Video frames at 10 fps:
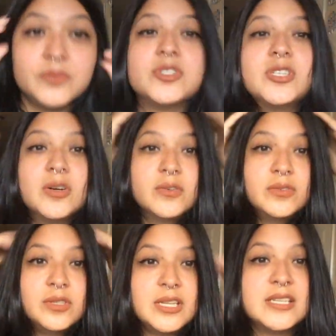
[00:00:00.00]
So
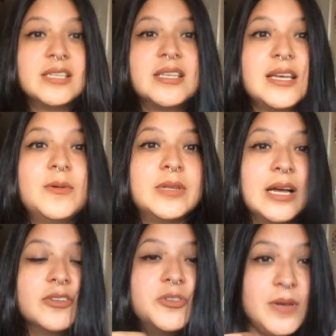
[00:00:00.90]
this is it
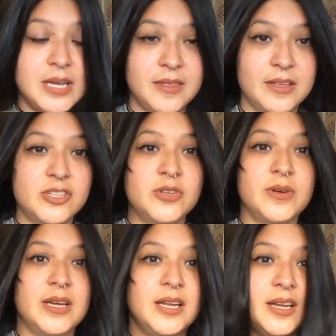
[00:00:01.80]
without doing anything
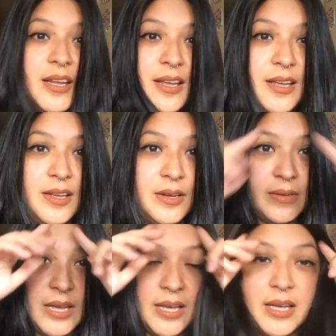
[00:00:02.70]
to it.
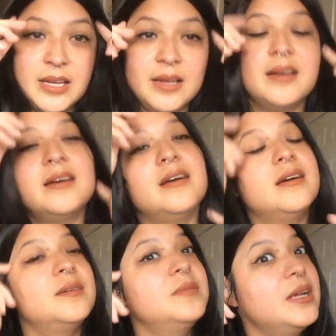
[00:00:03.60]
Okay.
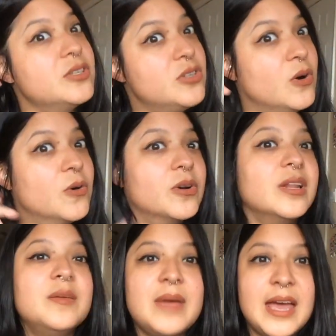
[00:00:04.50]
I'm not
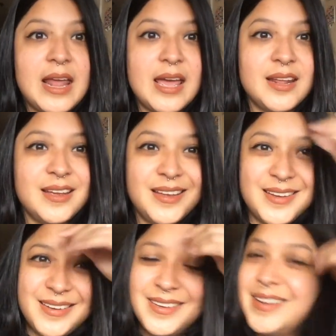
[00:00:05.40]
totally mad at
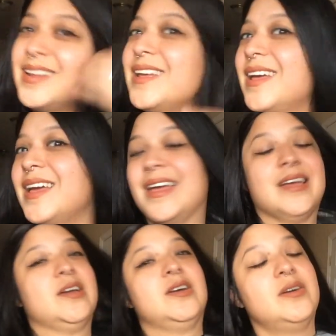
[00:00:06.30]
it.
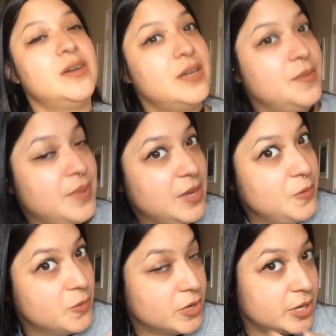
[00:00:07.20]
It could be
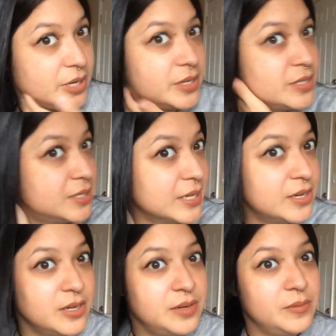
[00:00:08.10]
worse. It
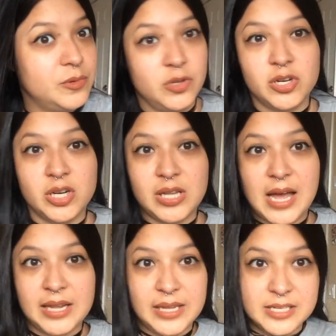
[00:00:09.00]
could look a
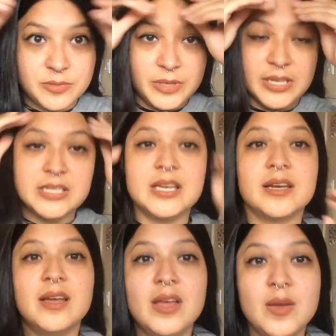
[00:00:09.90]
lot less
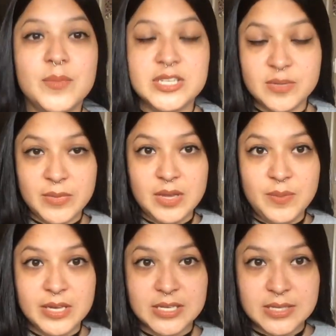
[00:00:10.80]
realistic. But to me,
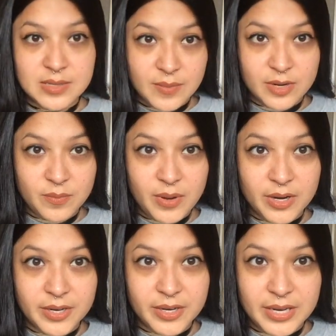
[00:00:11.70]
because it's the middle
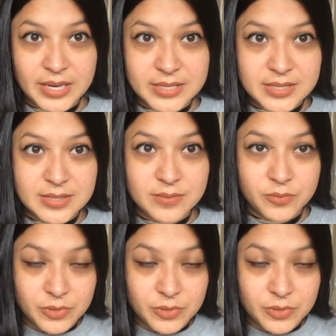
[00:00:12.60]
part, it's